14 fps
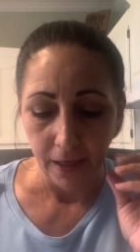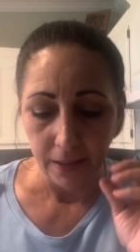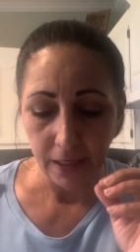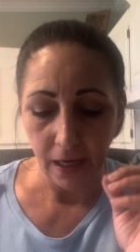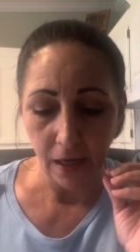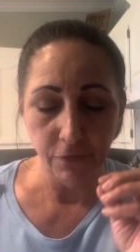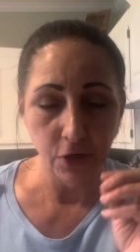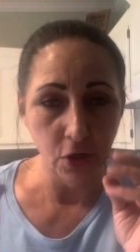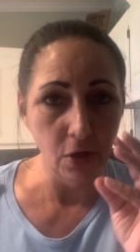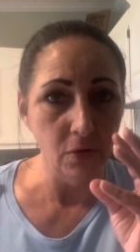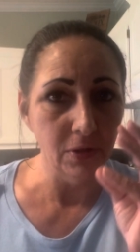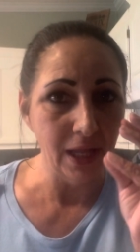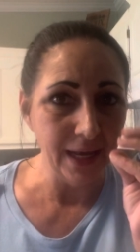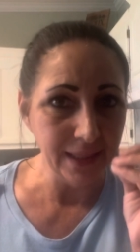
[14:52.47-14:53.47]
Now, if you
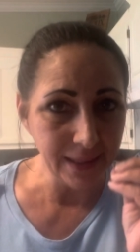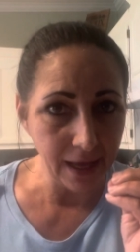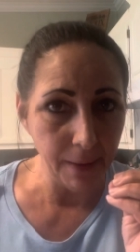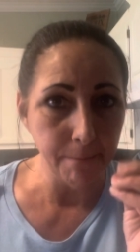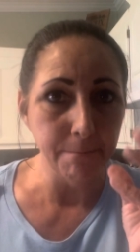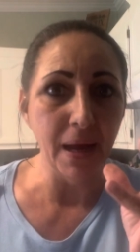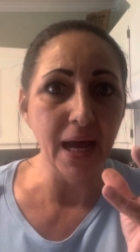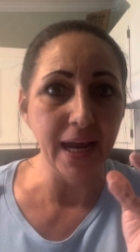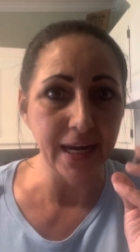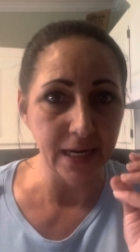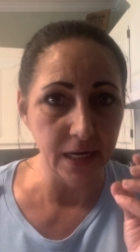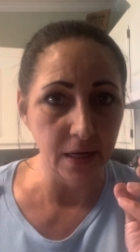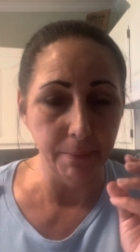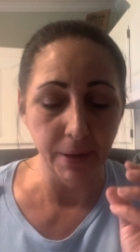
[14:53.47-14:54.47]
don't like that bite
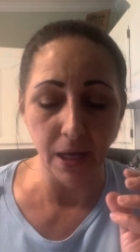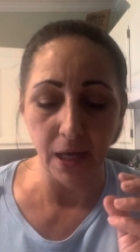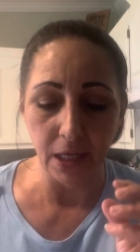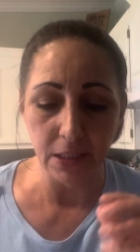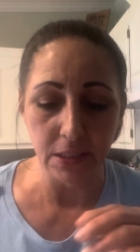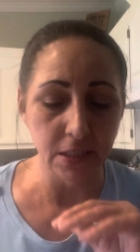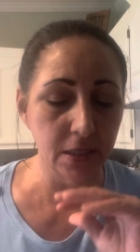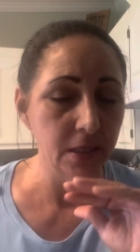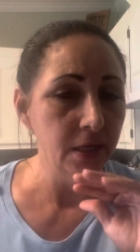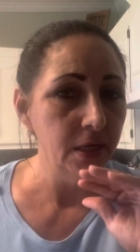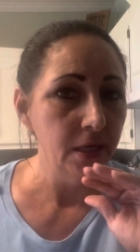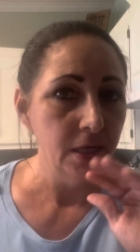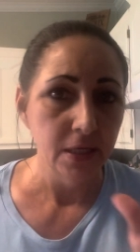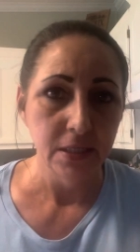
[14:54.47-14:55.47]
in a pasta,
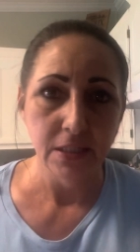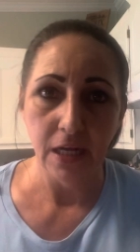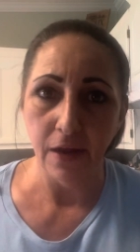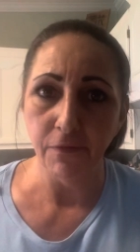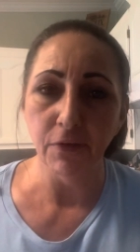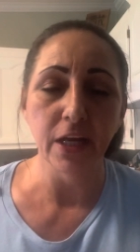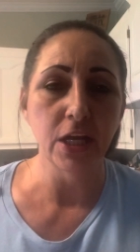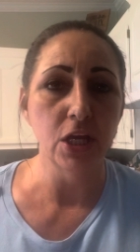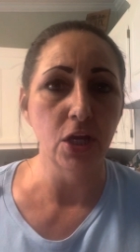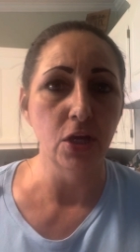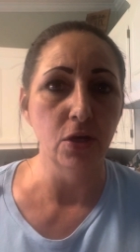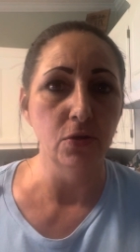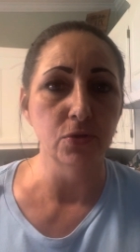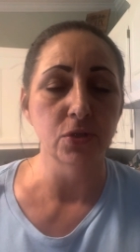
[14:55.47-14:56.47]
definitely
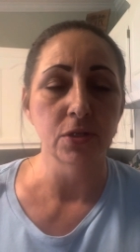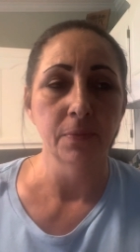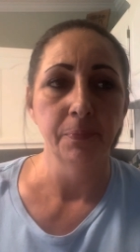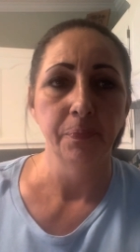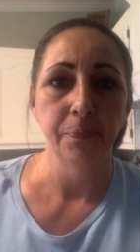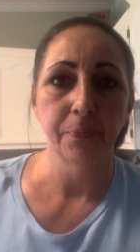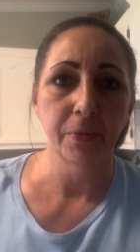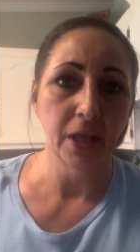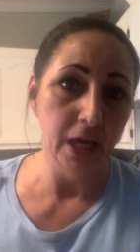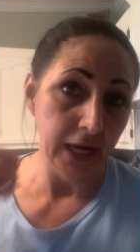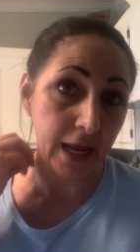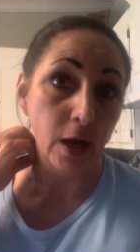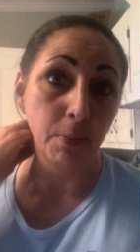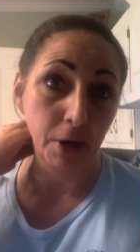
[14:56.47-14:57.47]
use an
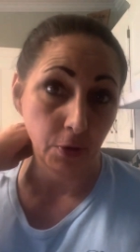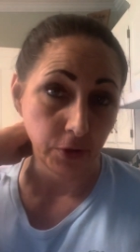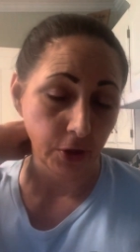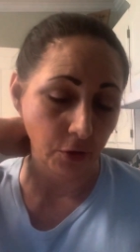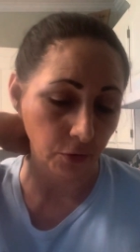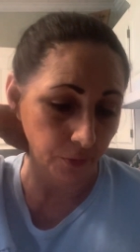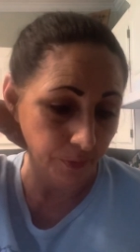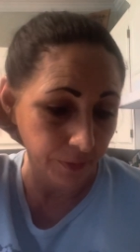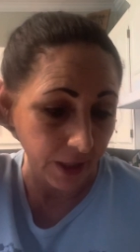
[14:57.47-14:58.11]
elbow noodle.